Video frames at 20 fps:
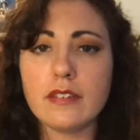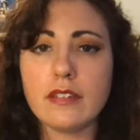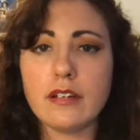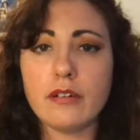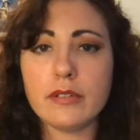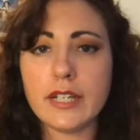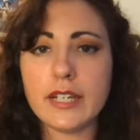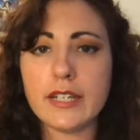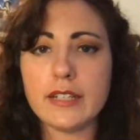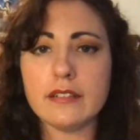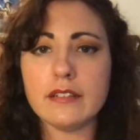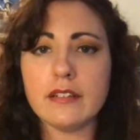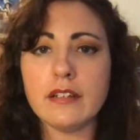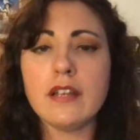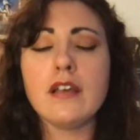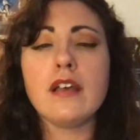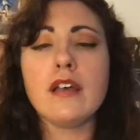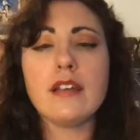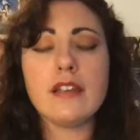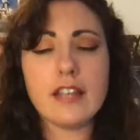Okay,
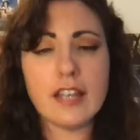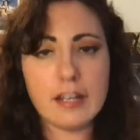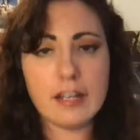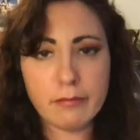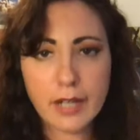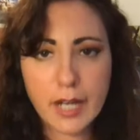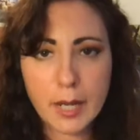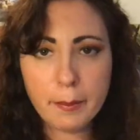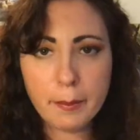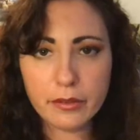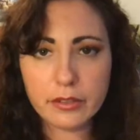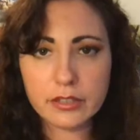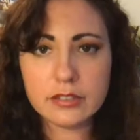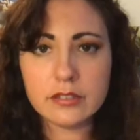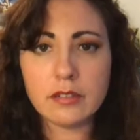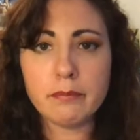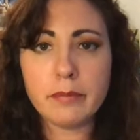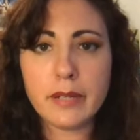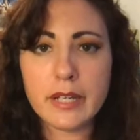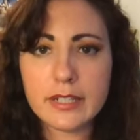in my
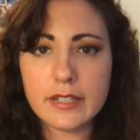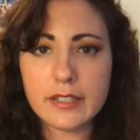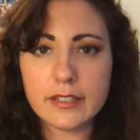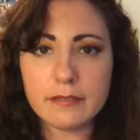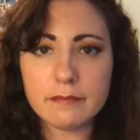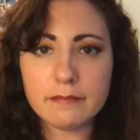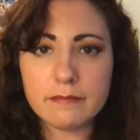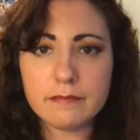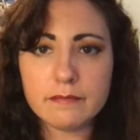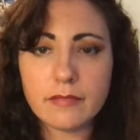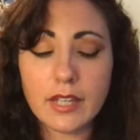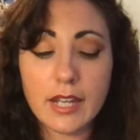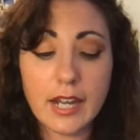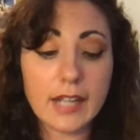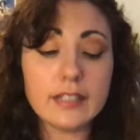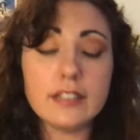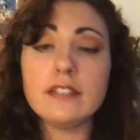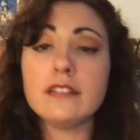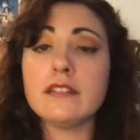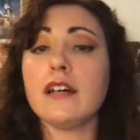personal opinion,
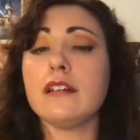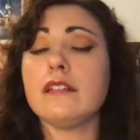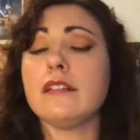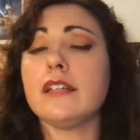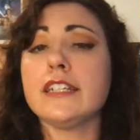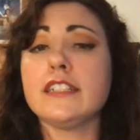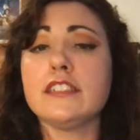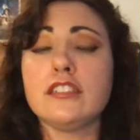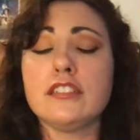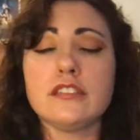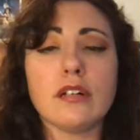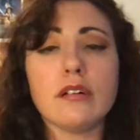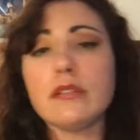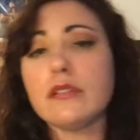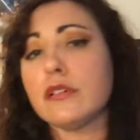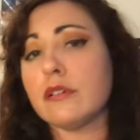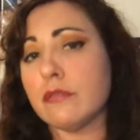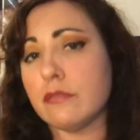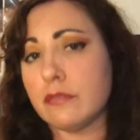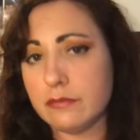I did not like
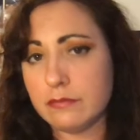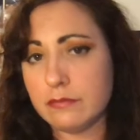Solo.